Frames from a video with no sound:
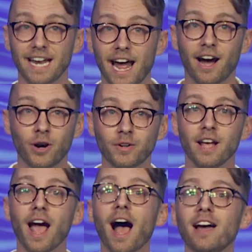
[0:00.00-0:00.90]
now.
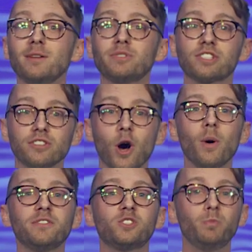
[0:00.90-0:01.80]
I am slow
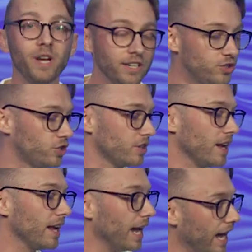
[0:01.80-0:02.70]
of speech
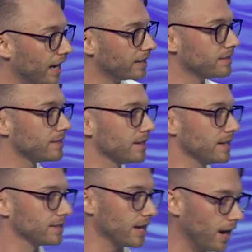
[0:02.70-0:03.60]
and
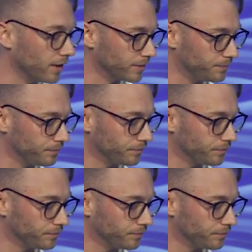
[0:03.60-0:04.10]
tongue.